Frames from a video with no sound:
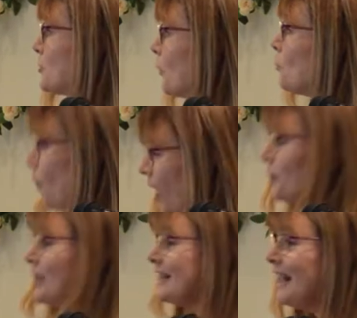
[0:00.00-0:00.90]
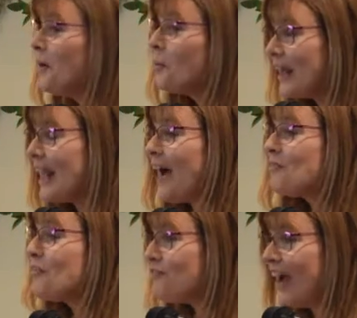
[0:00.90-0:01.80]
when one when we have
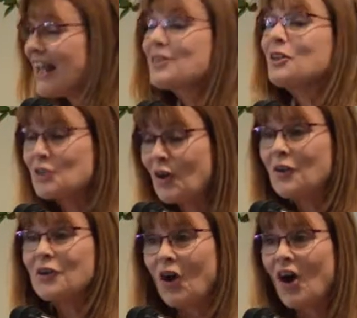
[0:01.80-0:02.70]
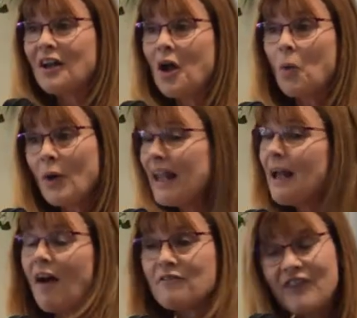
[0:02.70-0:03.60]
the faith to go to God, we
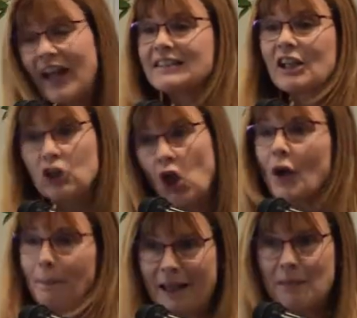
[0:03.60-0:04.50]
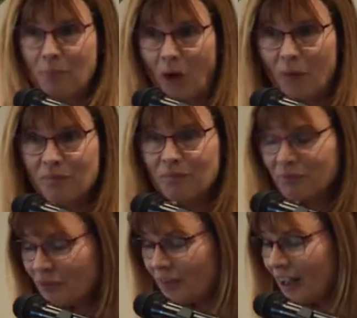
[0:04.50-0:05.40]
affect a lot of people.
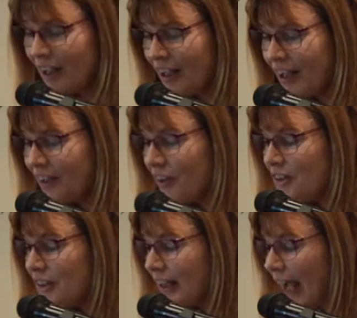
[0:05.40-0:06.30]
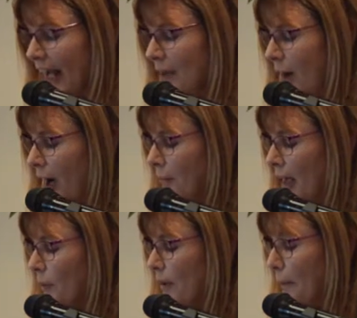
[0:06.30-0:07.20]
You know, she came
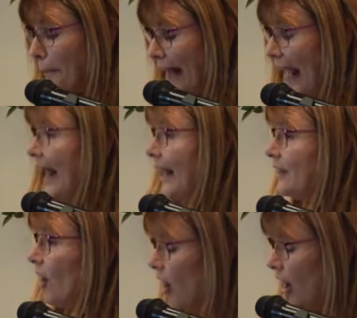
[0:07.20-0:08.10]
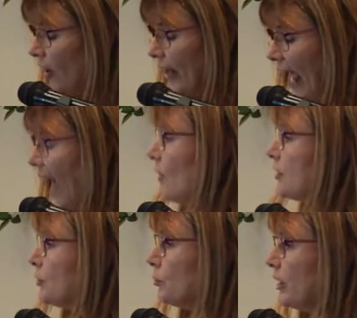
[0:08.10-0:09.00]
up with a plan on how
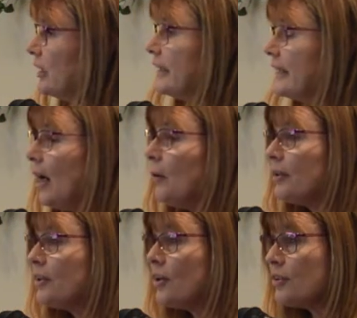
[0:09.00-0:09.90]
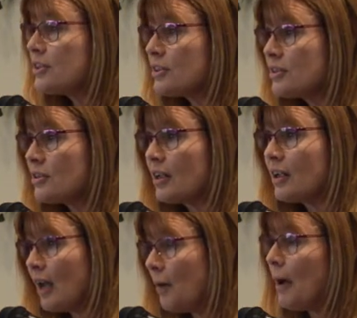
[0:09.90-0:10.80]
to really come, you know, to, to
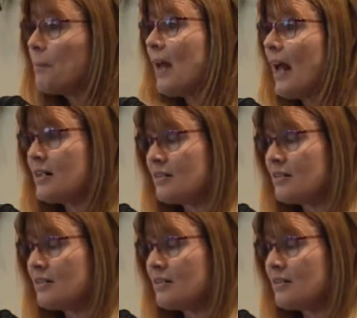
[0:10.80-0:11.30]
come up and